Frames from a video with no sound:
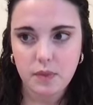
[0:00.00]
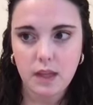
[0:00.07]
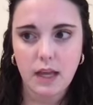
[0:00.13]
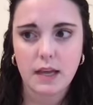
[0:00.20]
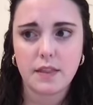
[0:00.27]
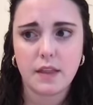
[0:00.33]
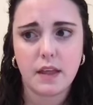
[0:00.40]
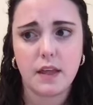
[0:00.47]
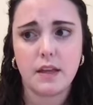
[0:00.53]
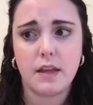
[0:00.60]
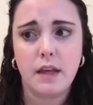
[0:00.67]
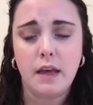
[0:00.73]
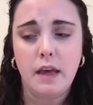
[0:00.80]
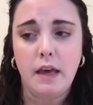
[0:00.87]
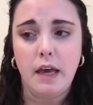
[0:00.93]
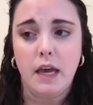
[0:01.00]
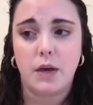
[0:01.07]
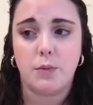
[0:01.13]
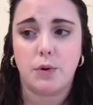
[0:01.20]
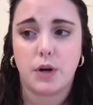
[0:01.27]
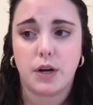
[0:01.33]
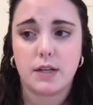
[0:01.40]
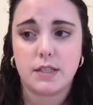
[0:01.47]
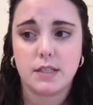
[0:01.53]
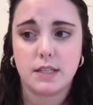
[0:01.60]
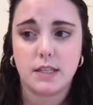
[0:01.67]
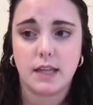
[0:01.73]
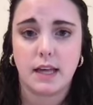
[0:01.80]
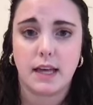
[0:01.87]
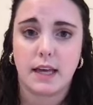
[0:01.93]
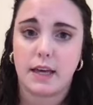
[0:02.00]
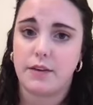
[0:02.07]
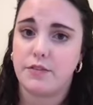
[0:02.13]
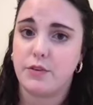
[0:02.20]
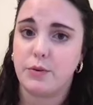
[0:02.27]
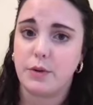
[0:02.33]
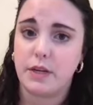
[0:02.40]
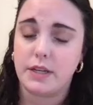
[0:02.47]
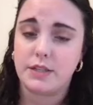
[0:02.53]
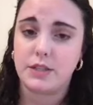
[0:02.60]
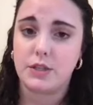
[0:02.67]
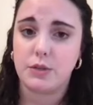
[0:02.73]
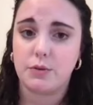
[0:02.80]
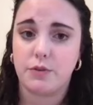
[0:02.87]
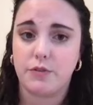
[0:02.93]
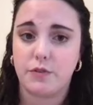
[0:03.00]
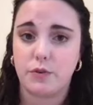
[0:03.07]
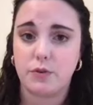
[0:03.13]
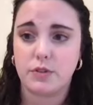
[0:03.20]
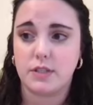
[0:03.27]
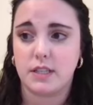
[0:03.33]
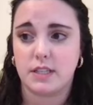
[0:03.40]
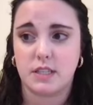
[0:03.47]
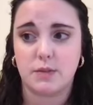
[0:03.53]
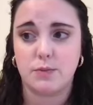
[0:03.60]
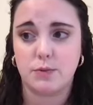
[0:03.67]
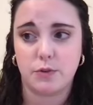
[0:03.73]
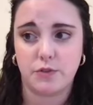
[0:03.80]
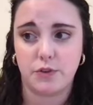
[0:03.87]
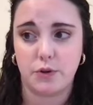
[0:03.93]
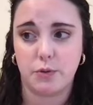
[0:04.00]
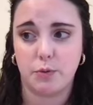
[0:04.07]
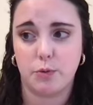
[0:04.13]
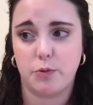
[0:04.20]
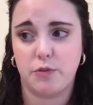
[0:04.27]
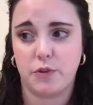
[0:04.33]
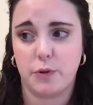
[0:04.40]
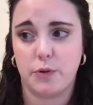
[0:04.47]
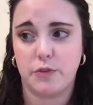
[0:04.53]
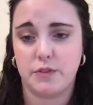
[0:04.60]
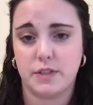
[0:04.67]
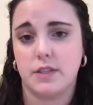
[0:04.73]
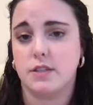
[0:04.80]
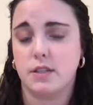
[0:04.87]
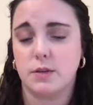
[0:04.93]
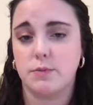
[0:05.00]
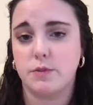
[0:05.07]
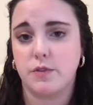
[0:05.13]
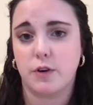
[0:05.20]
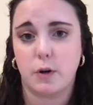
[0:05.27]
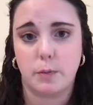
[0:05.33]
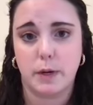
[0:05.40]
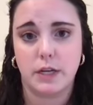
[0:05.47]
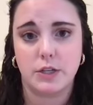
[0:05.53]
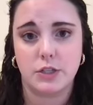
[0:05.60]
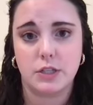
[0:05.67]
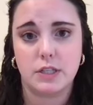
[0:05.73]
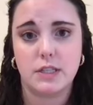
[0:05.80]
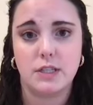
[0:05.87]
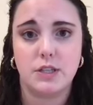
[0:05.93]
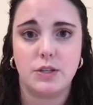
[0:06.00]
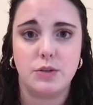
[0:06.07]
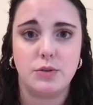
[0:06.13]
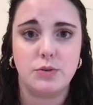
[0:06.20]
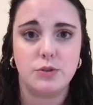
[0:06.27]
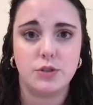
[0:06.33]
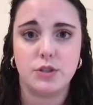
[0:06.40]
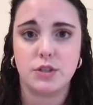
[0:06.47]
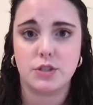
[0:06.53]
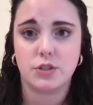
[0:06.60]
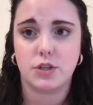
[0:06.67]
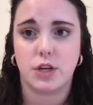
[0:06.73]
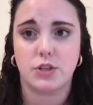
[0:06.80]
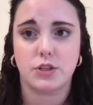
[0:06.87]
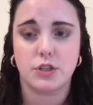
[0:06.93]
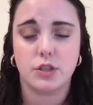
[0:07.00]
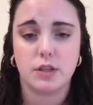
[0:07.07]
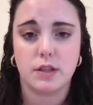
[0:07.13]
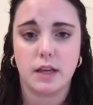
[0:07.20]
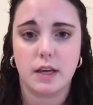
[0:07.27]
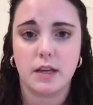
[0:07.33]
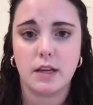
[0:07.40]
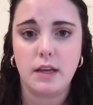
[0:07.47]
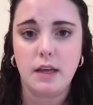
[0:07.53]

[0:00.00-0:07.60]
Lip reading: And then in regards to if you need to do a full systems review or review of systems for a patient, use your discretion on that